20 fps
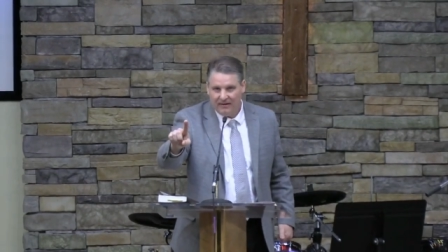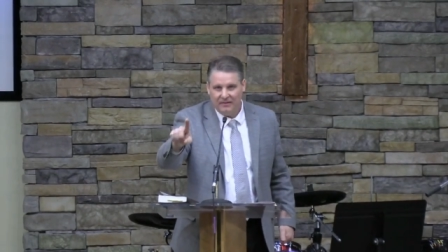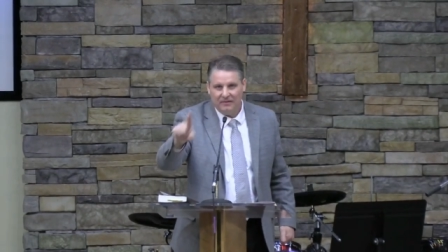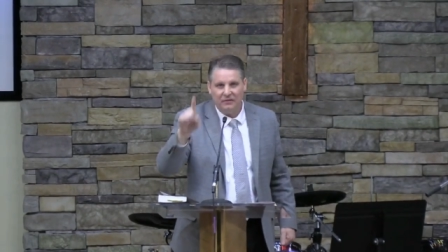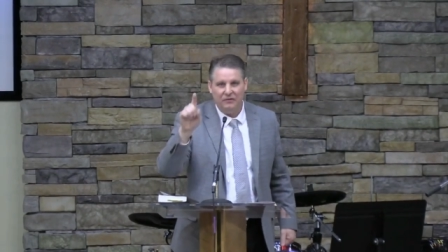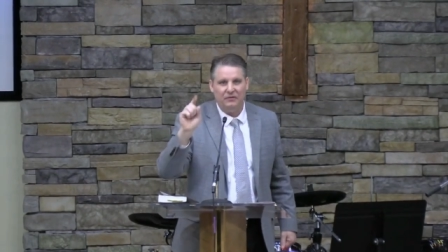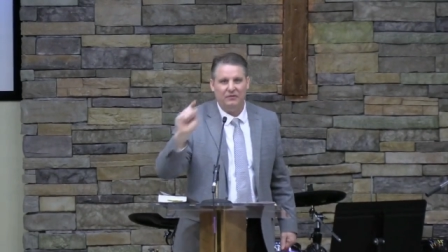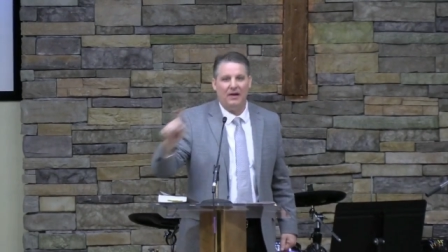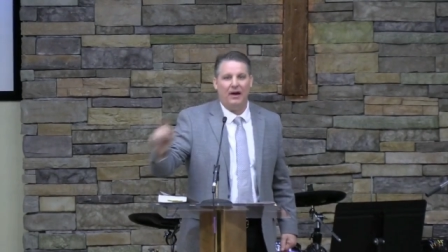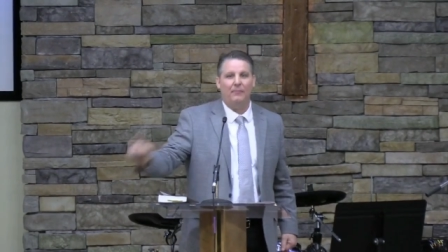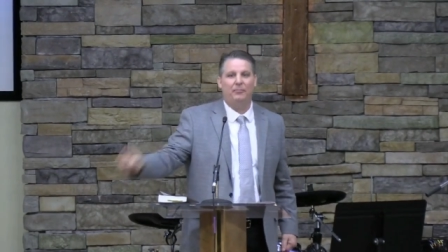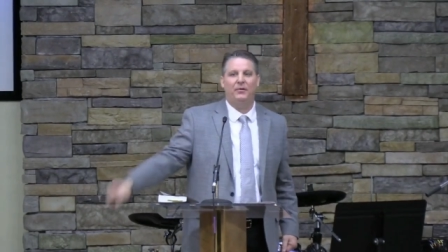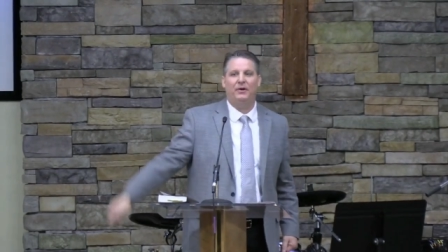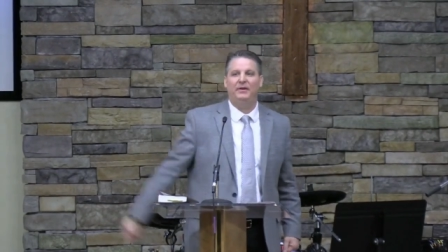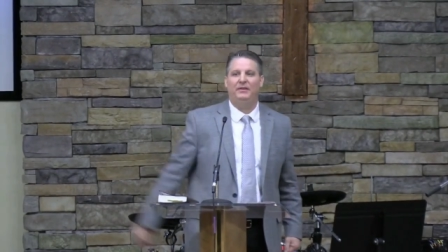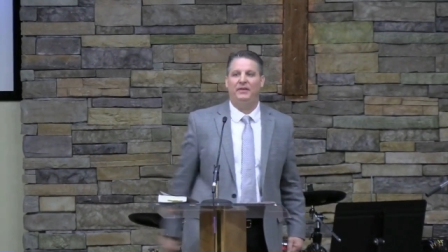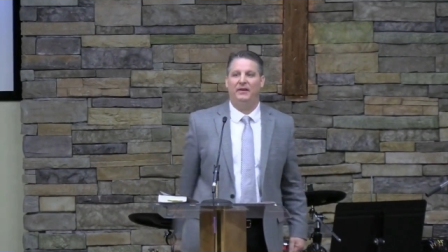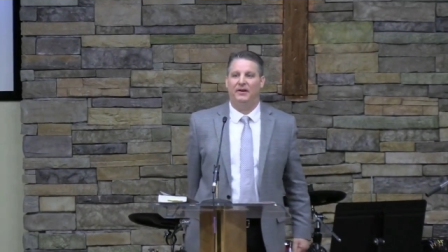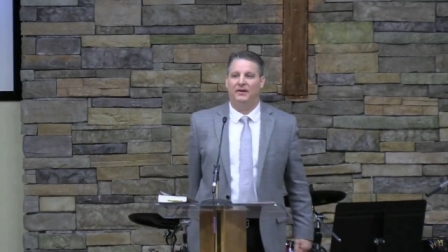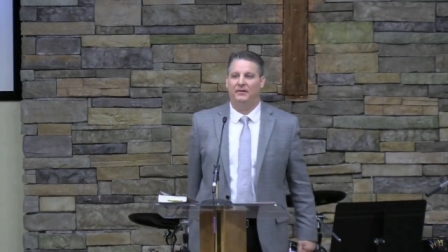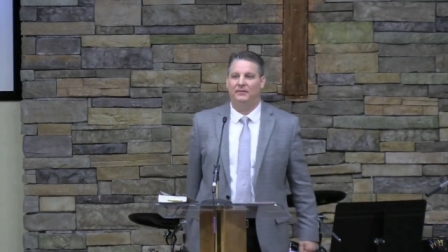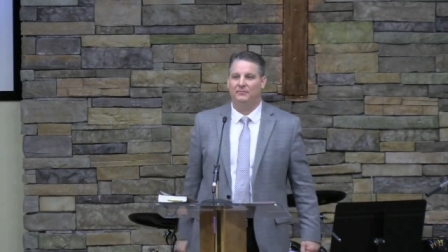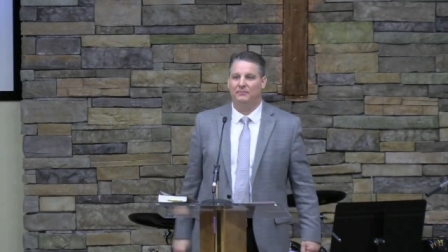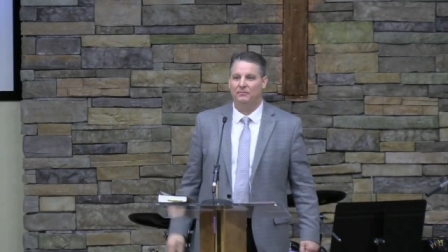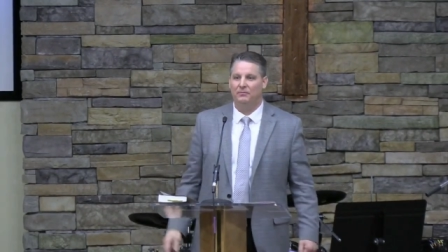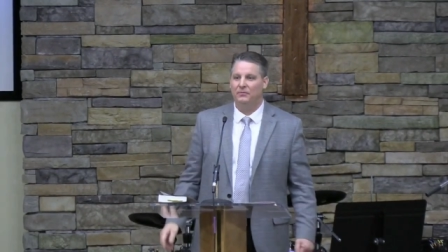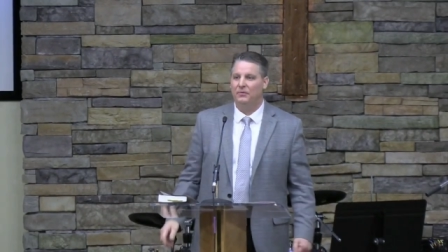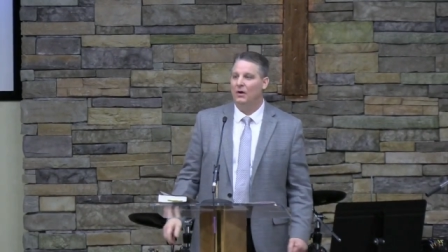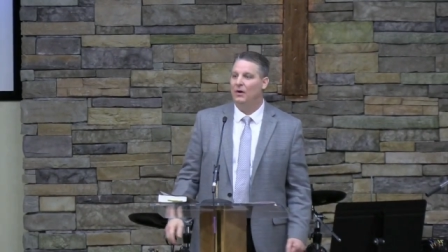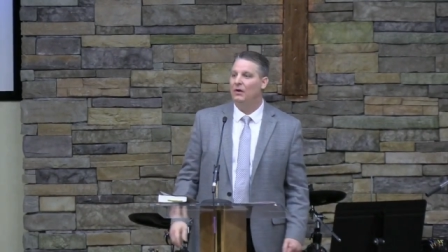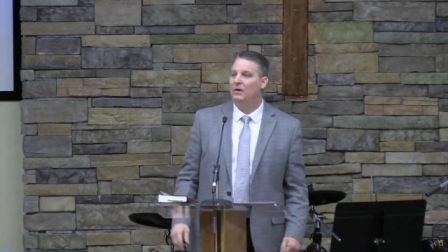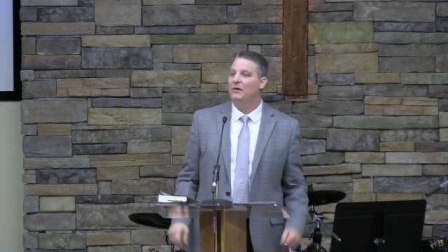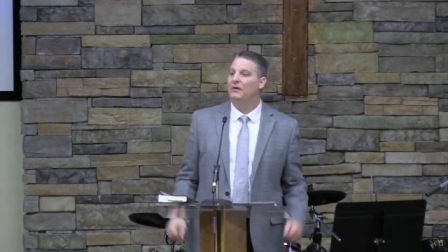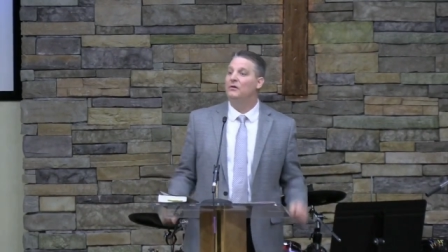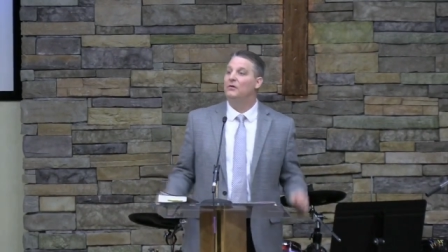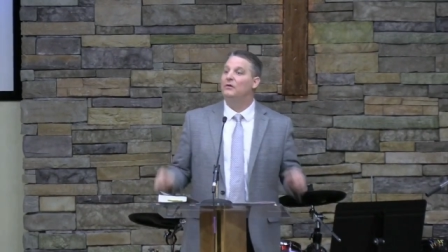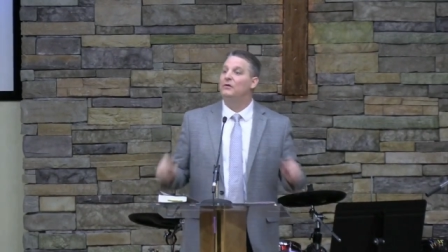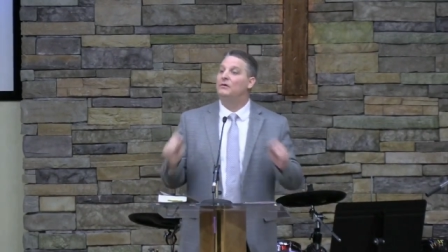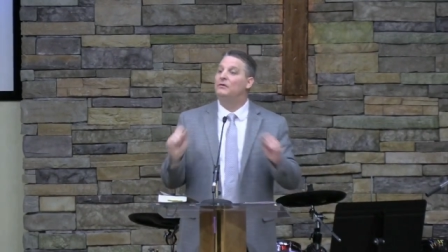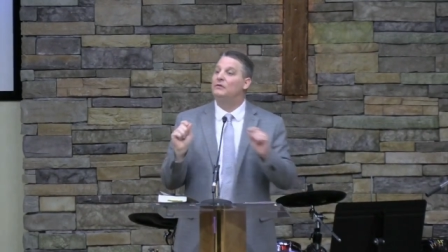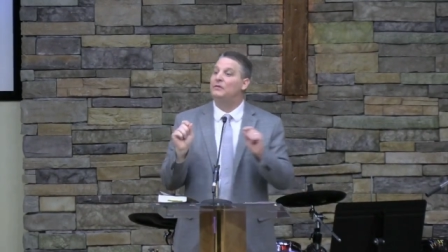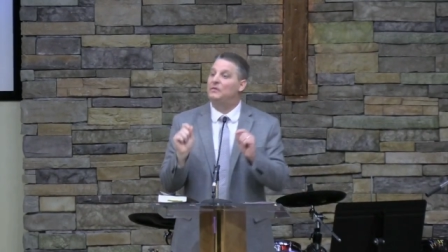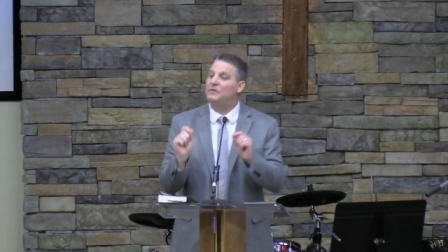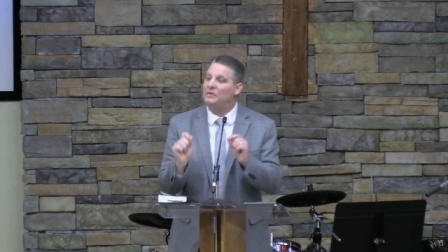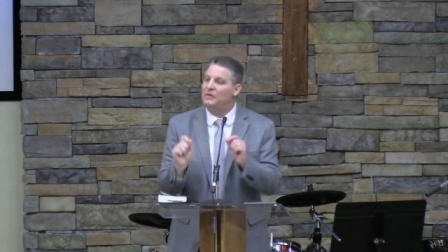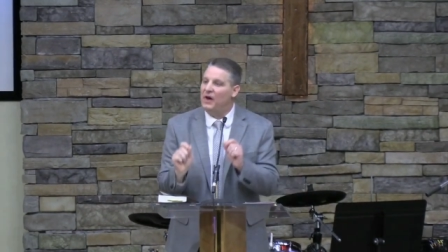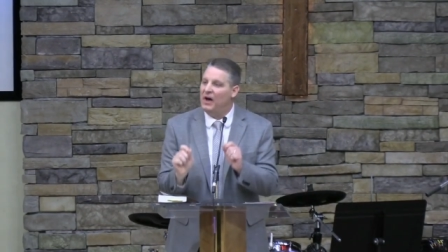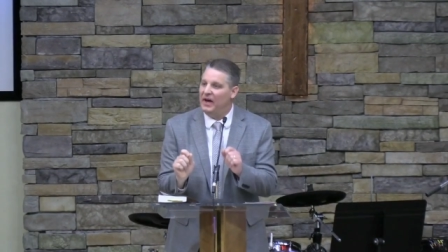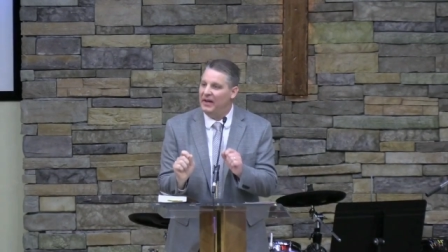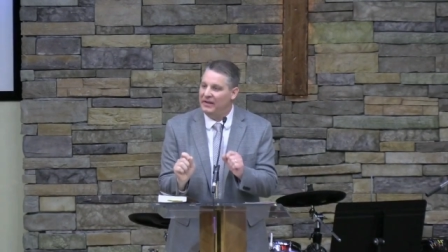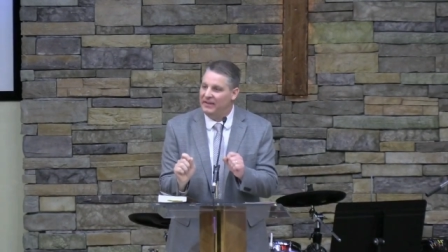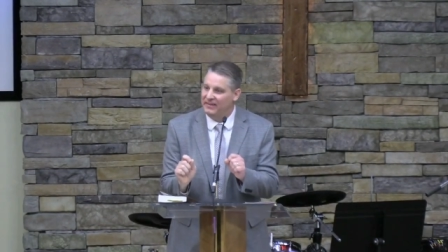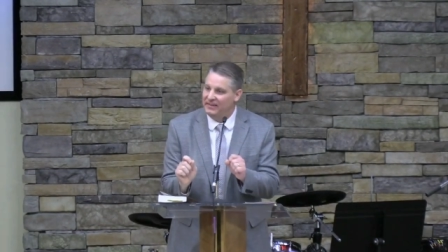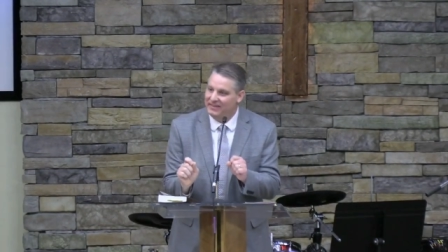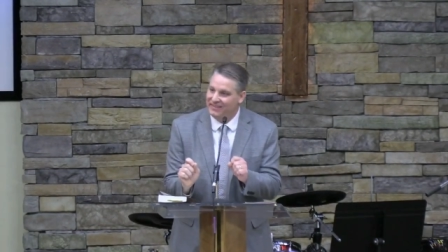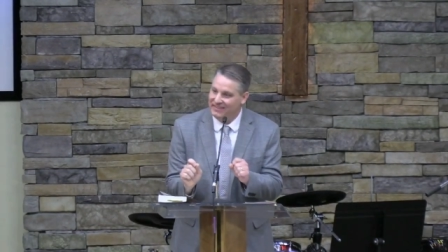stop right there. Son.